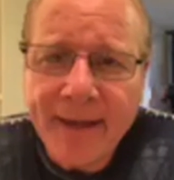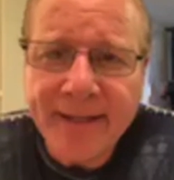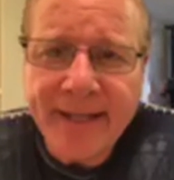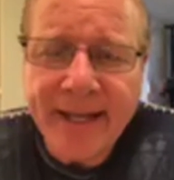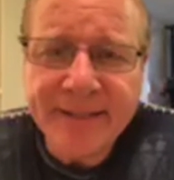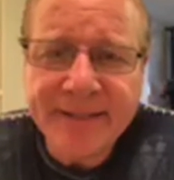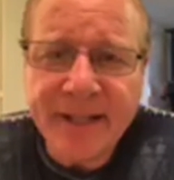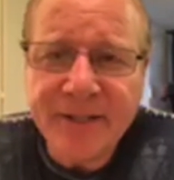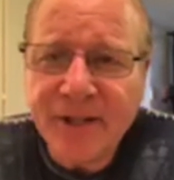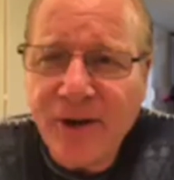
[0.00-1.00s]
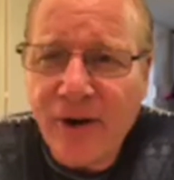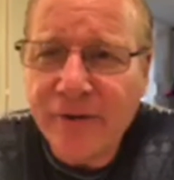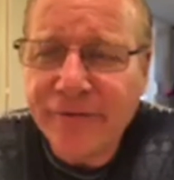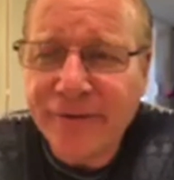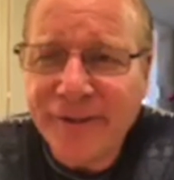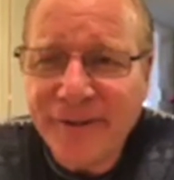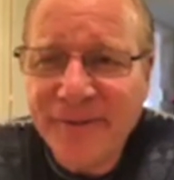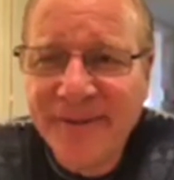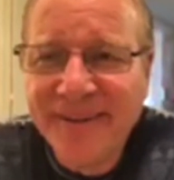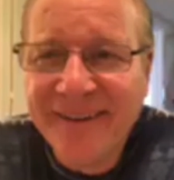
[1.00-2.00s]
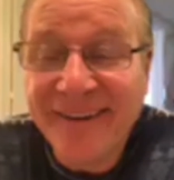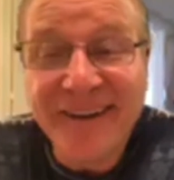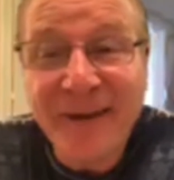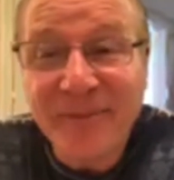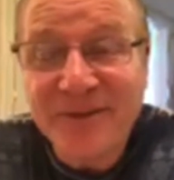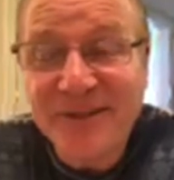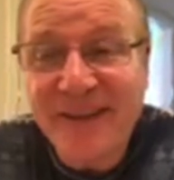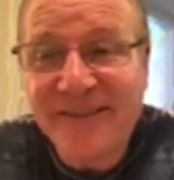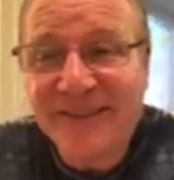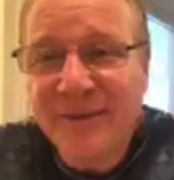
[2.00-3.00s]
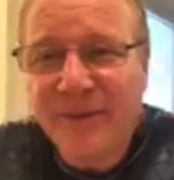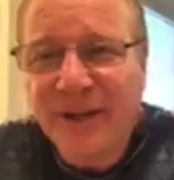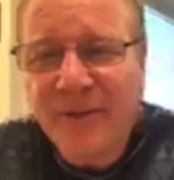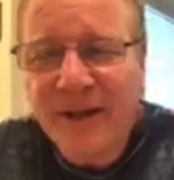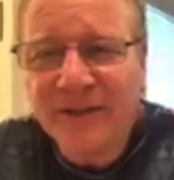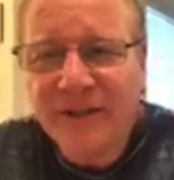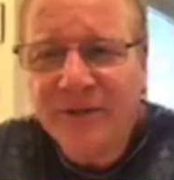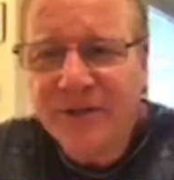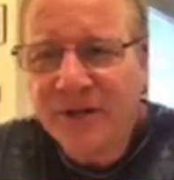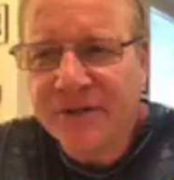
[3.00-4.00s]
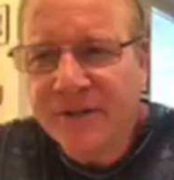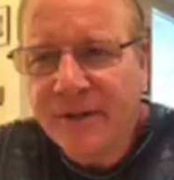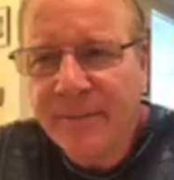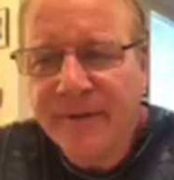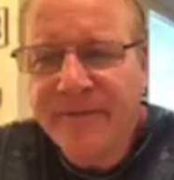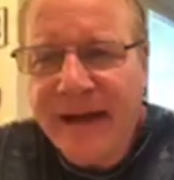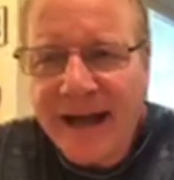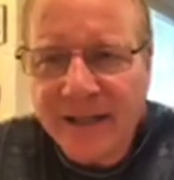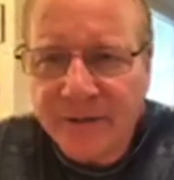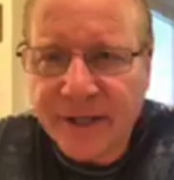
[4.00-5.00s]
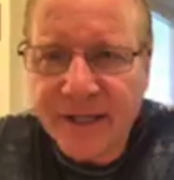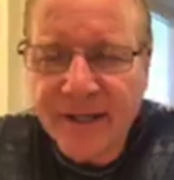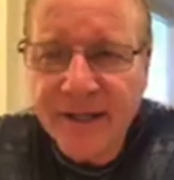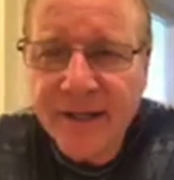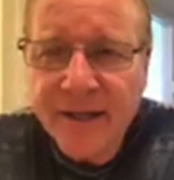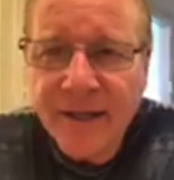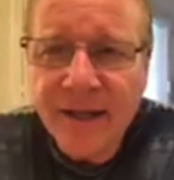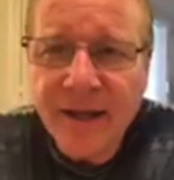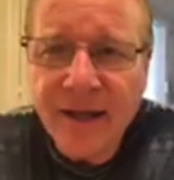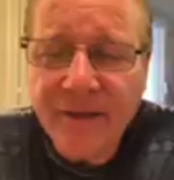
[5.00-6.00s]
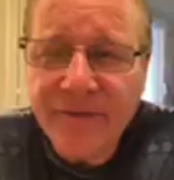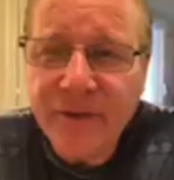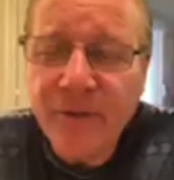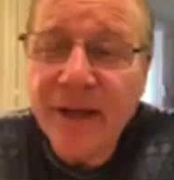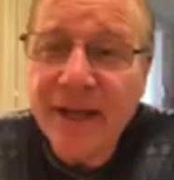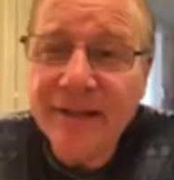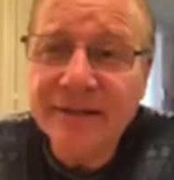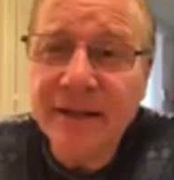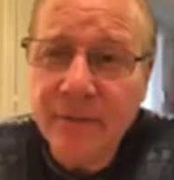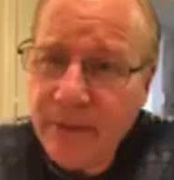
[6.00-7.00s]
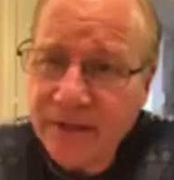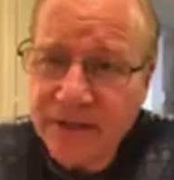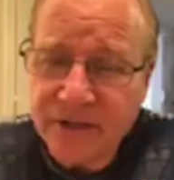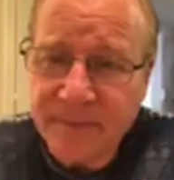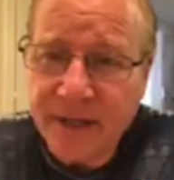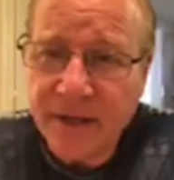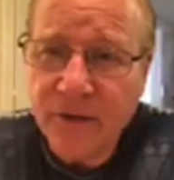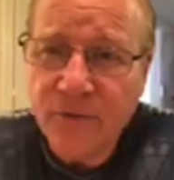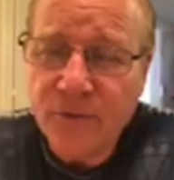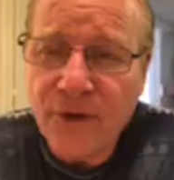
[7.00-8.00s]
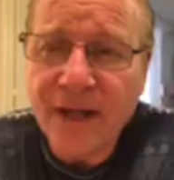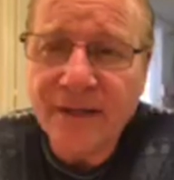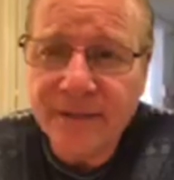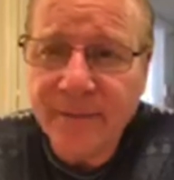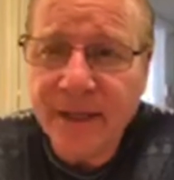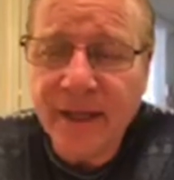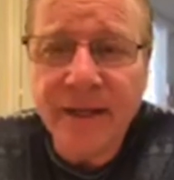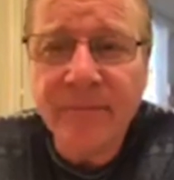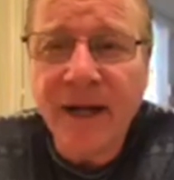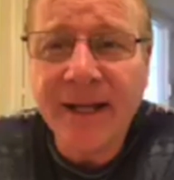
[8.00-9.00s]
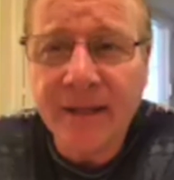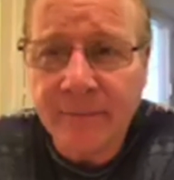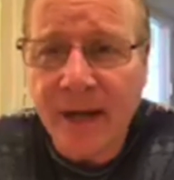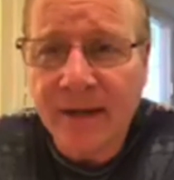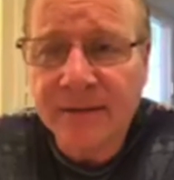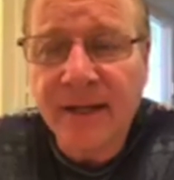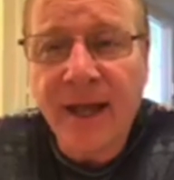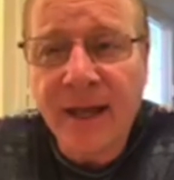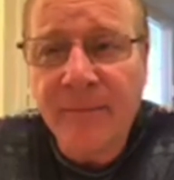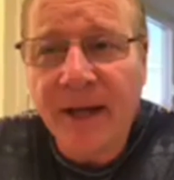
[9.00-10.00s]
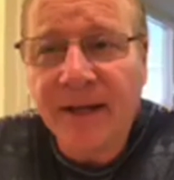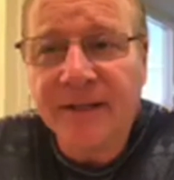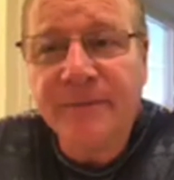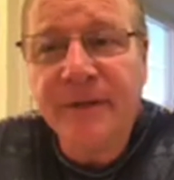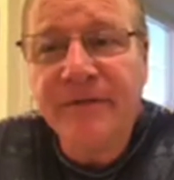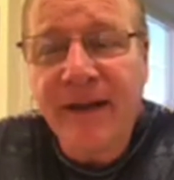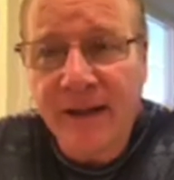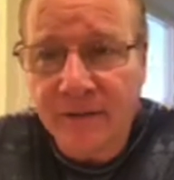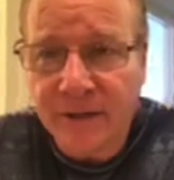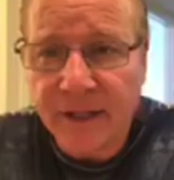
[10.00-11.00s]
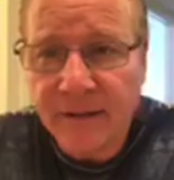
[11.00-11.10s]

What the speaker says: I can't send a car for you on April 7th to bring you out to New Jersey. But Valerie, if you instant message me, write to me in my inbox, say, hey, Mike, it's me, Valerie.